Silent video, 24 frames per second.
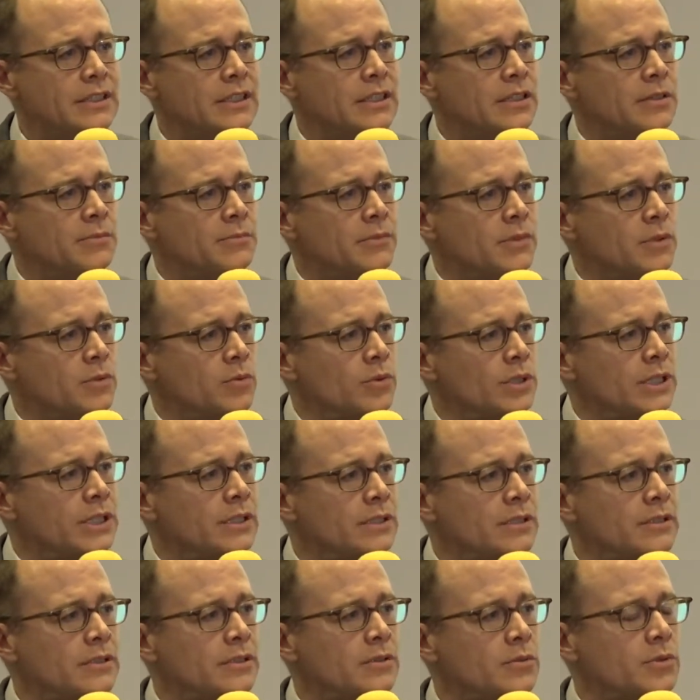
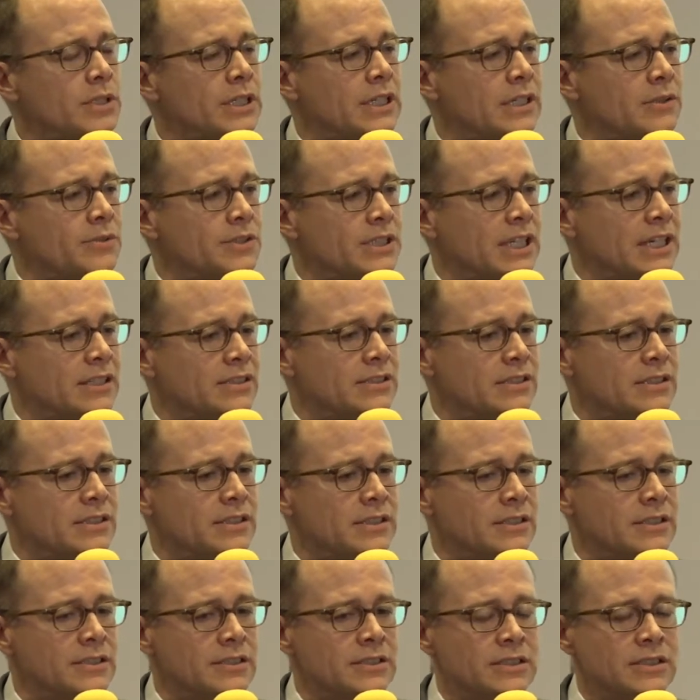When I was asked
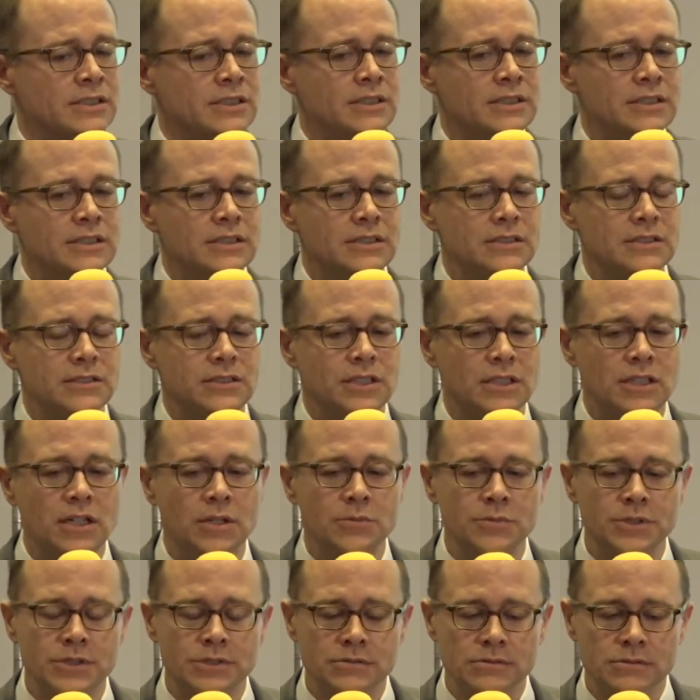to
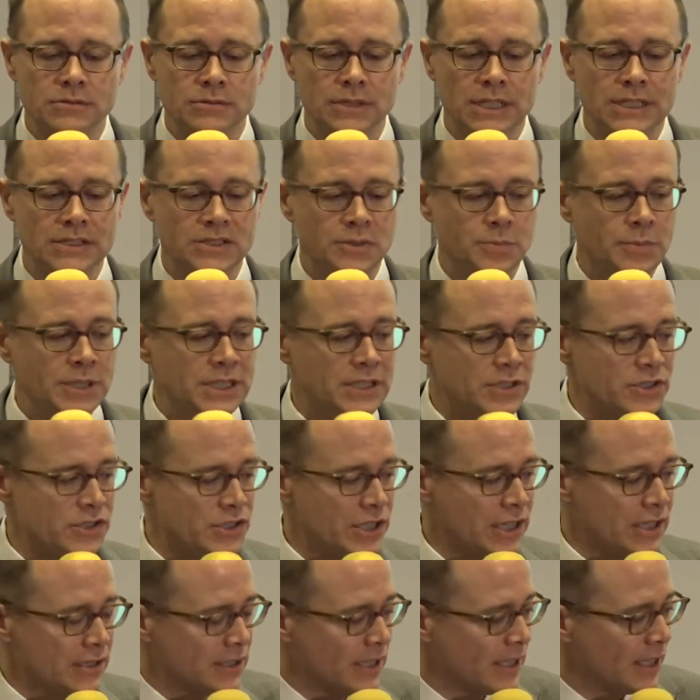come and speak and
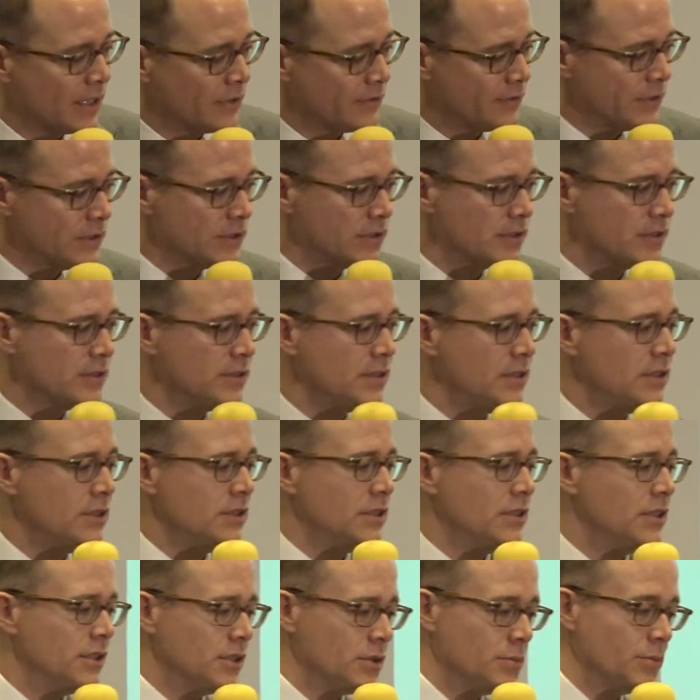share today, I felt
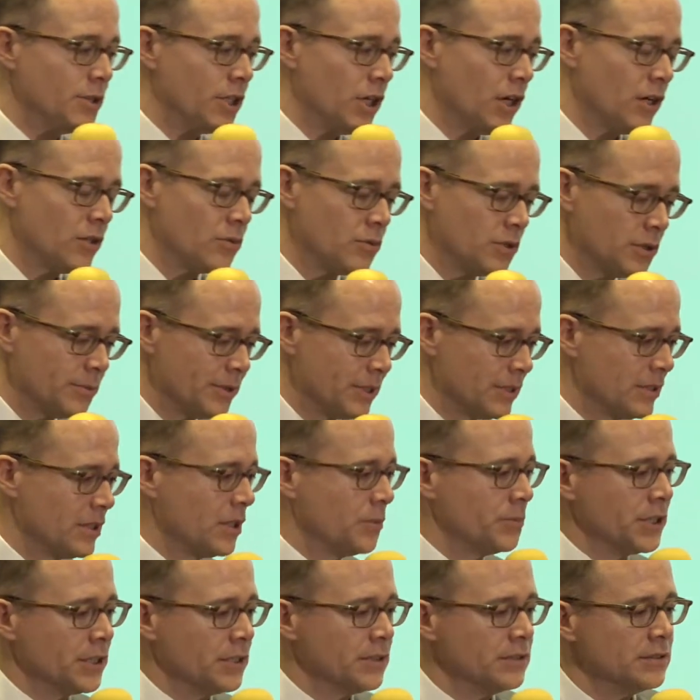a little bit awkward about
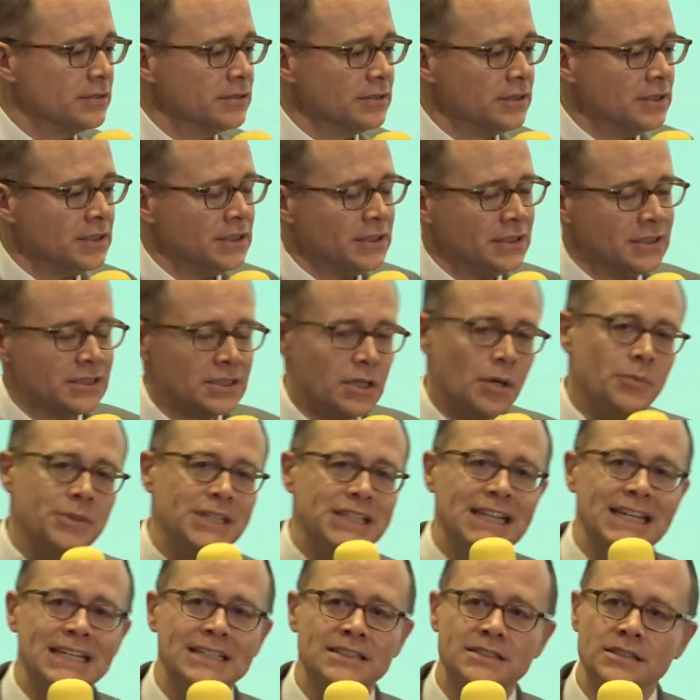coming
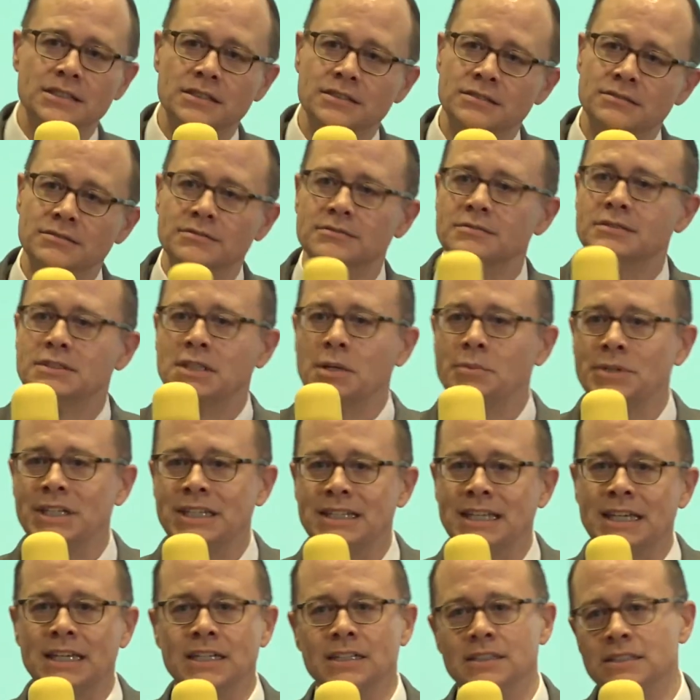late and coming at
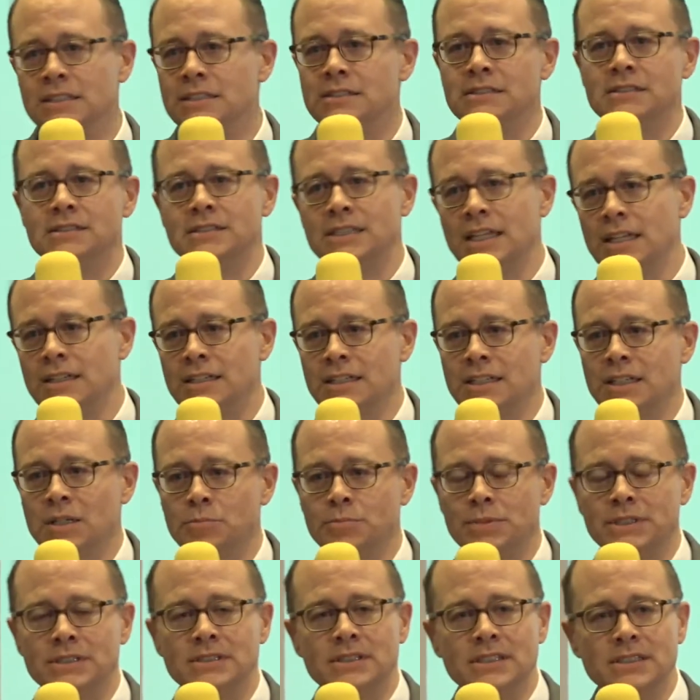the end and standing
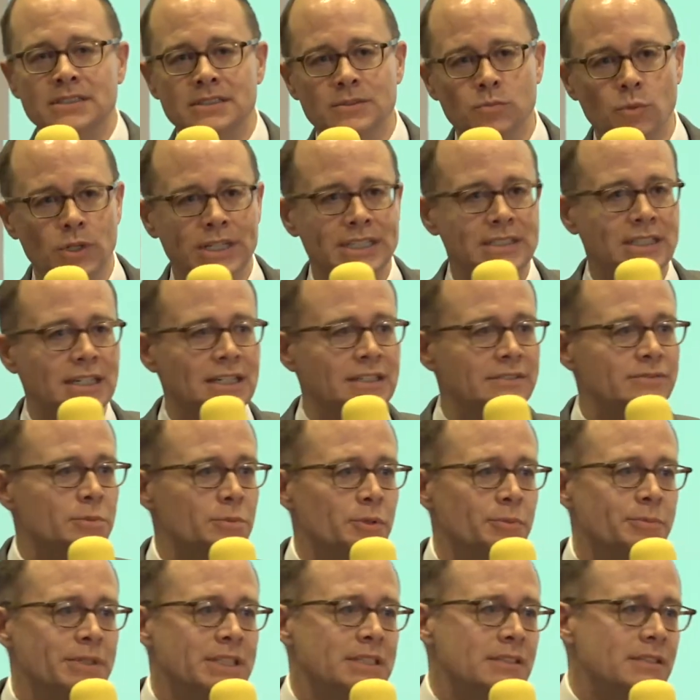up as this white guy from
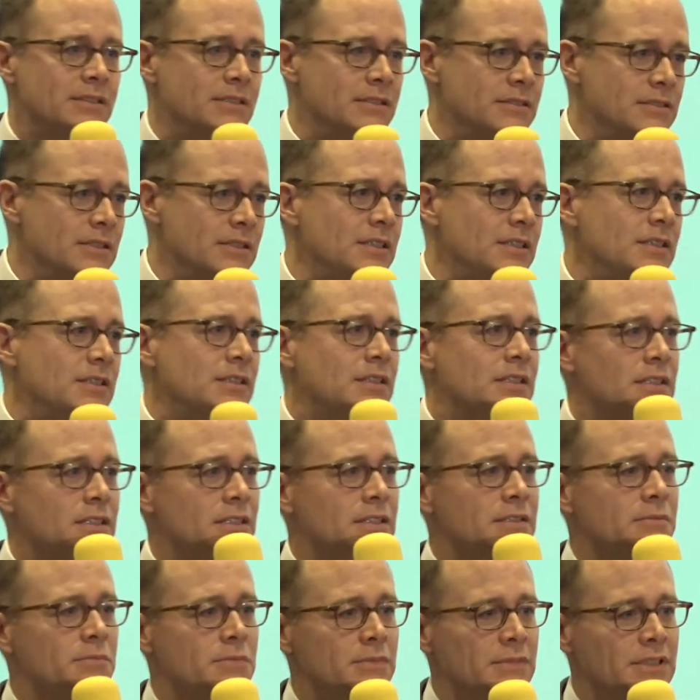a big,
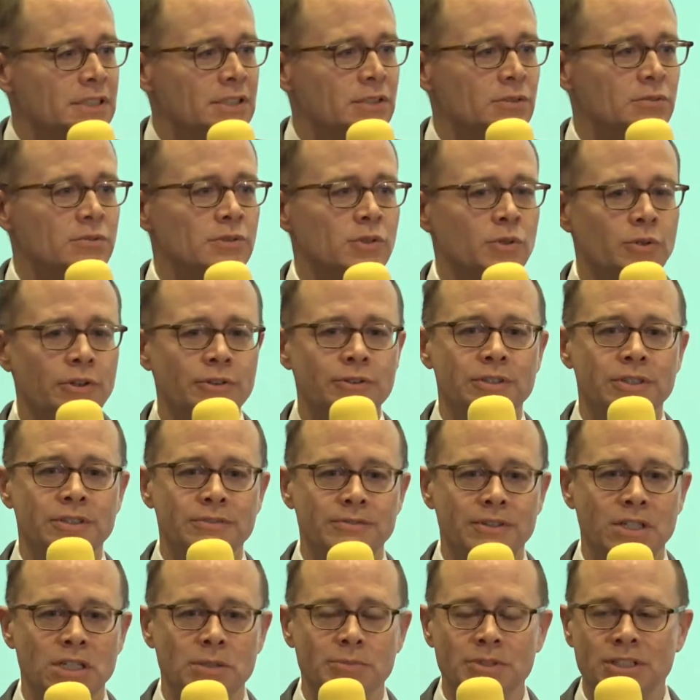northern
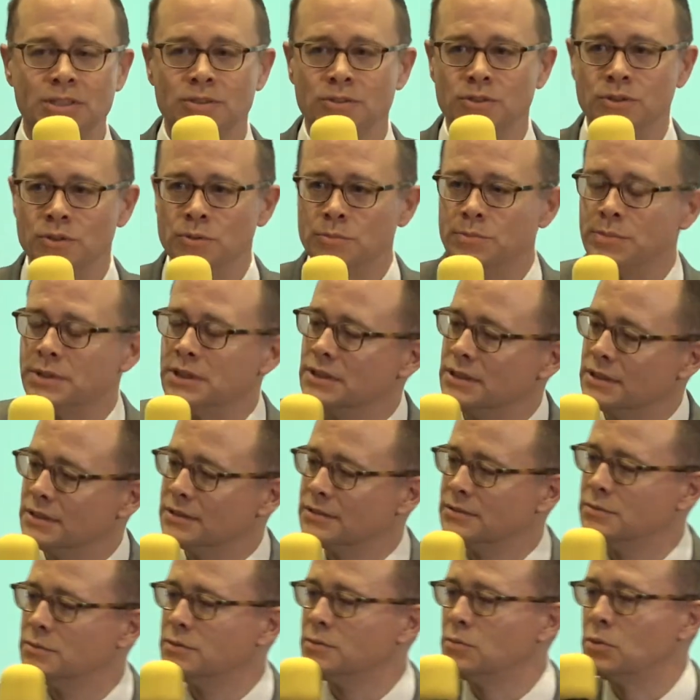environmental group,
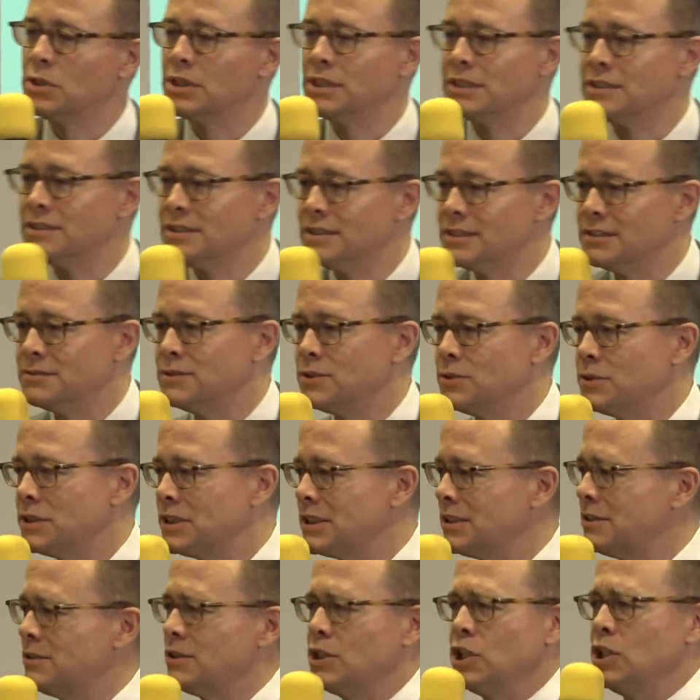wanting to
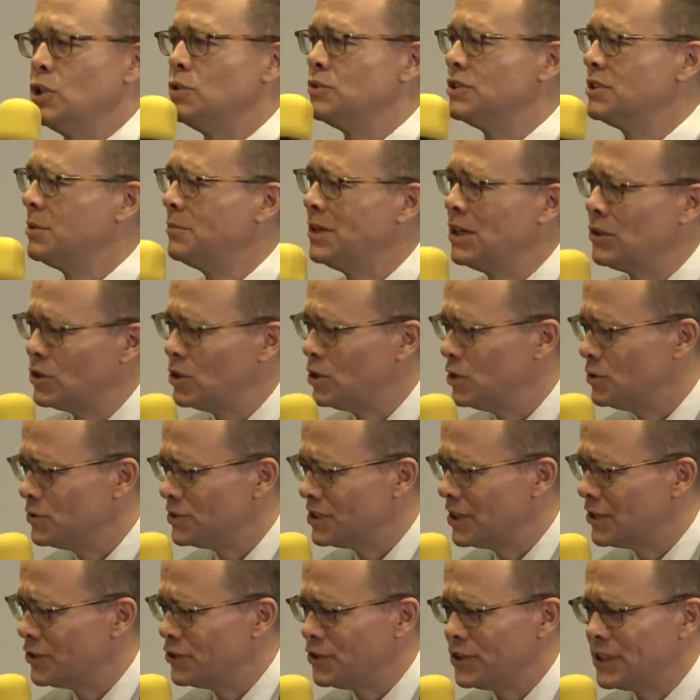really somehow close
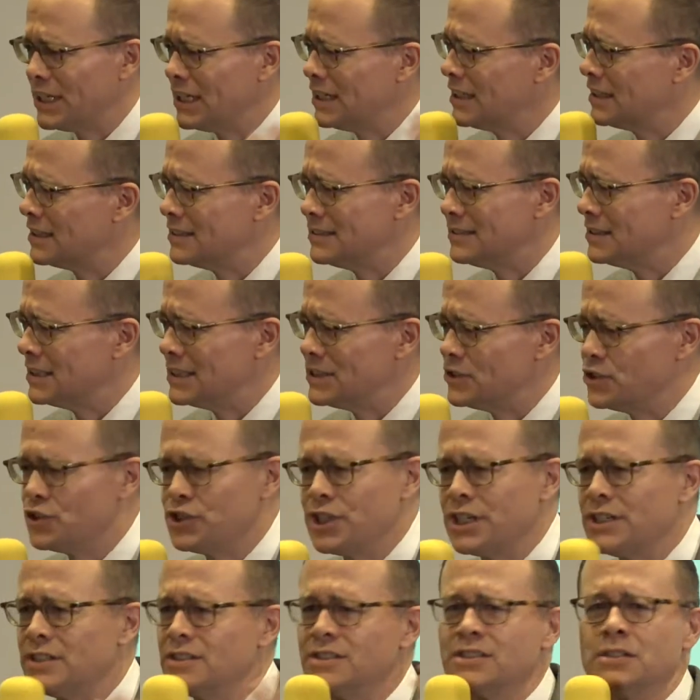out your day and
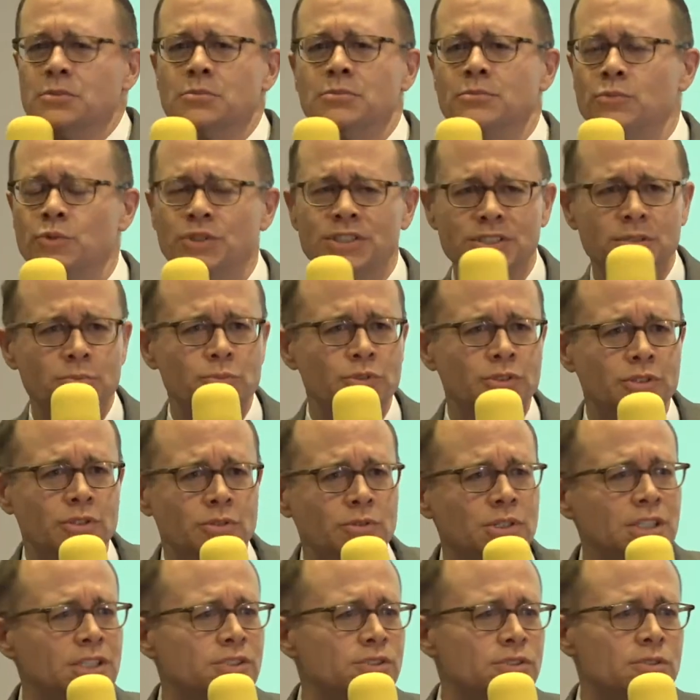share some wisdom with
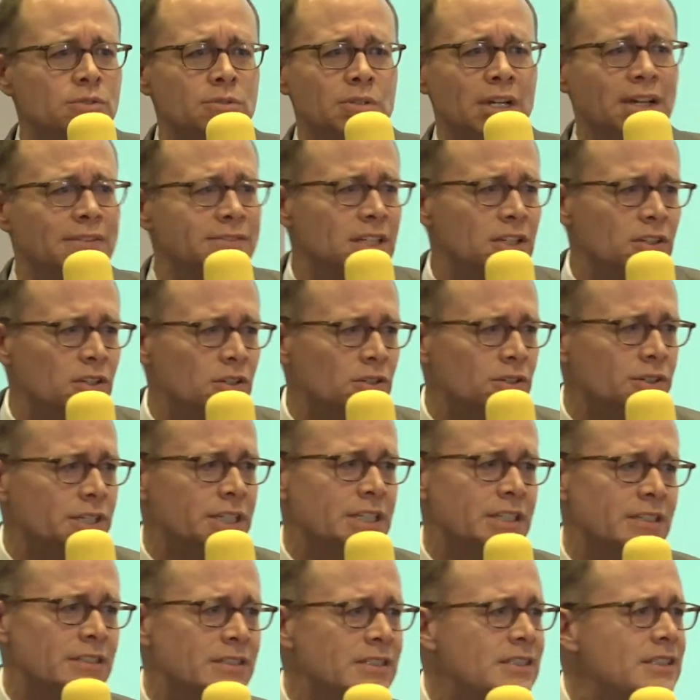you that you have not
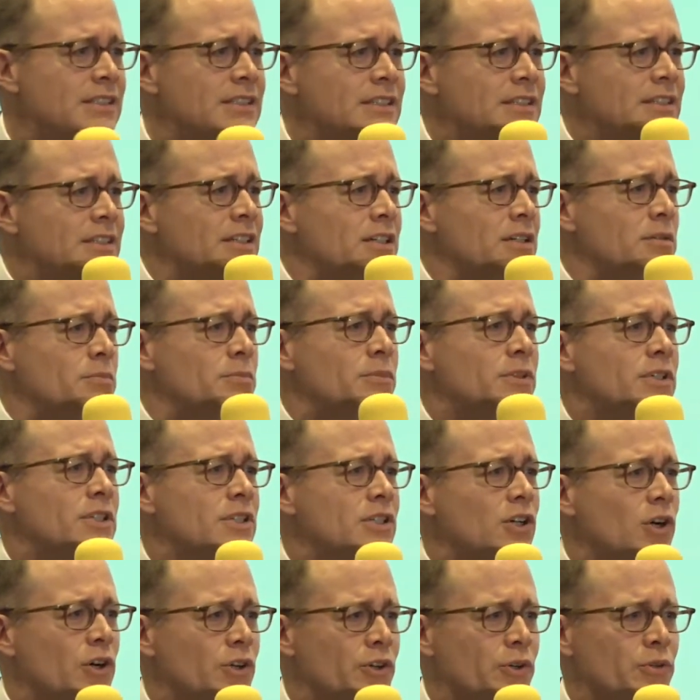already
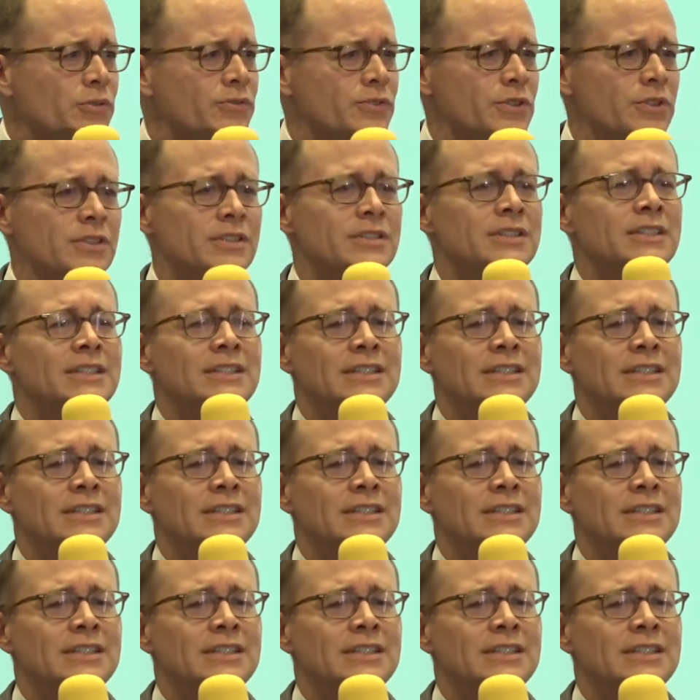gone over